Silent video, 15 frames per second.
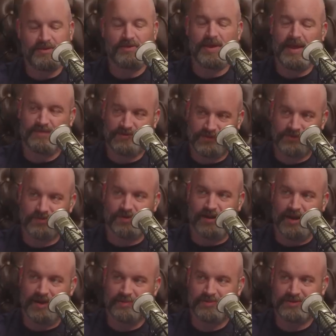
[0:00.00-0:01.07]
You have to
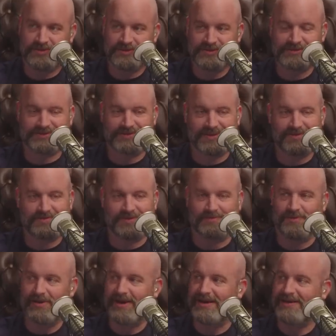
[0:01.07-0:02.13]
try, but Jesus, give him a
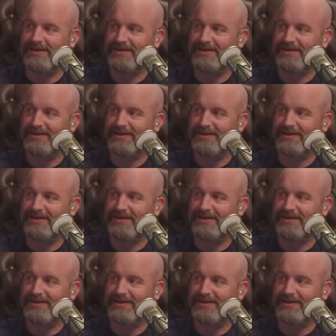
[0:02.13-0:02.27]
break.